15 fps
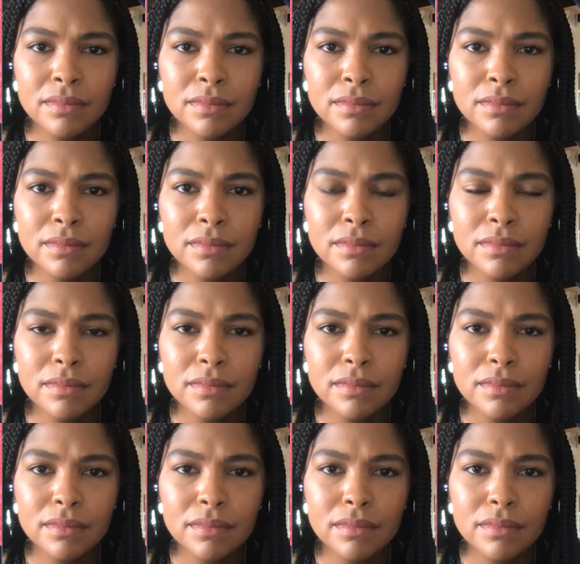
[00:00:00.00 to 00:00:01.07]

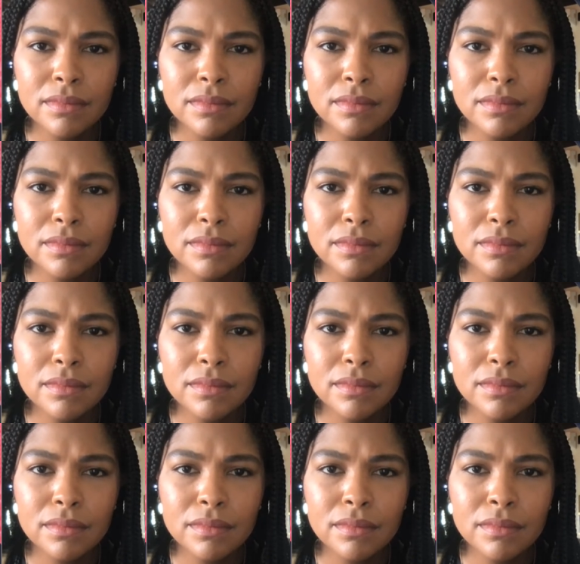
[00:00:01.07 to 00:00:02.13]

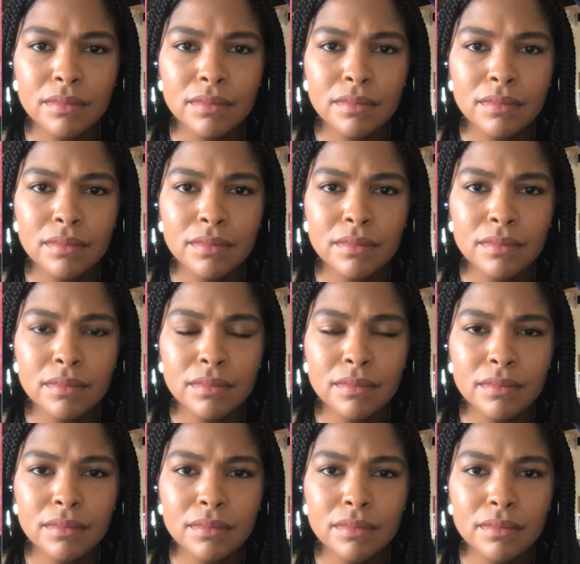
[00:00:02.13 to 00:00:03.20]

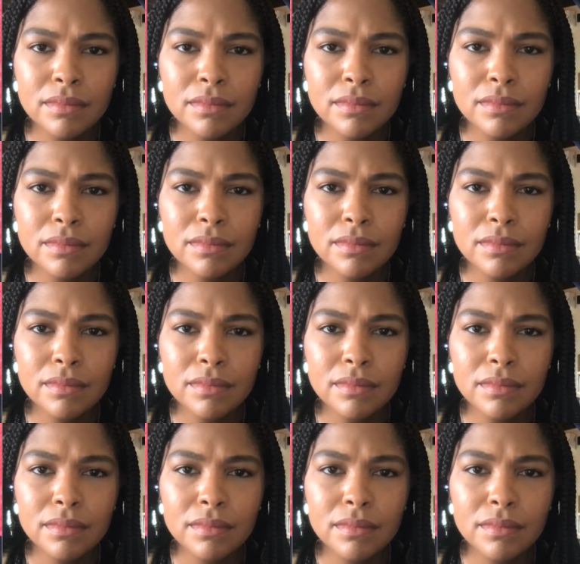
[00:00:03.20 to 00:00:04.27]

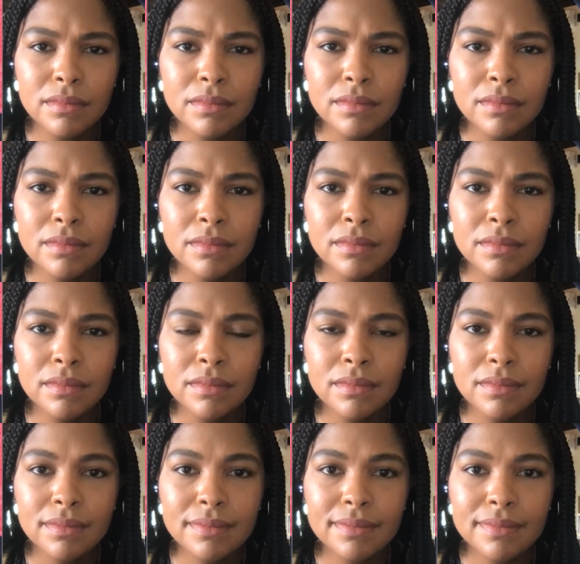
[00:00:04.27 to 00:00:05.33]

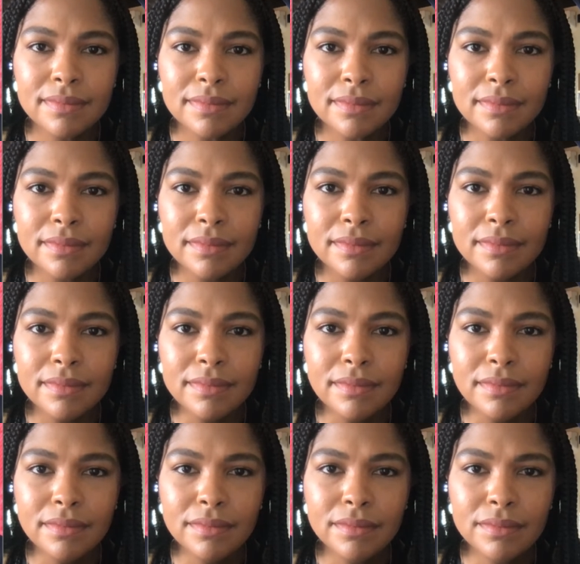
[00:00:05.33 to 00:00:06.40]

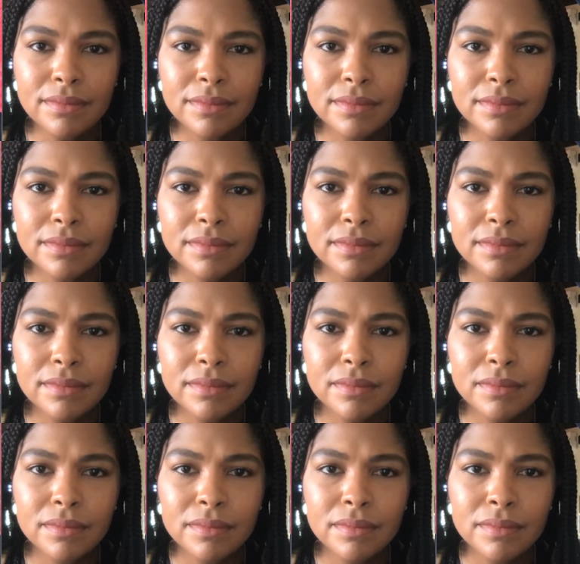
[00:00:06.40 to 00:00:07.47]

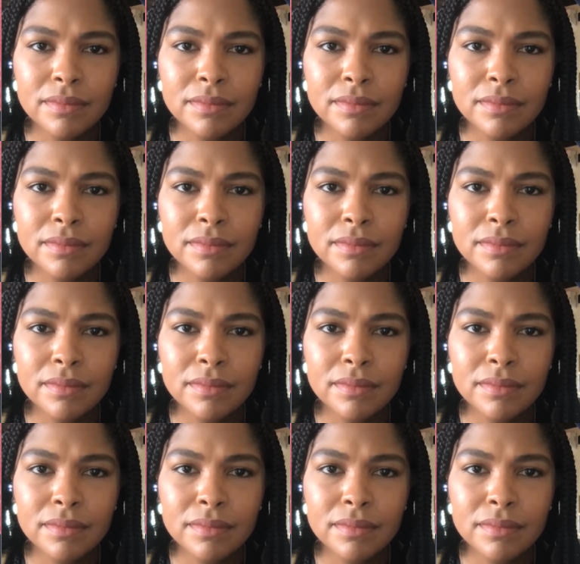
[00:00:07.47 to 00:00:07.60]
This person isn't speaking.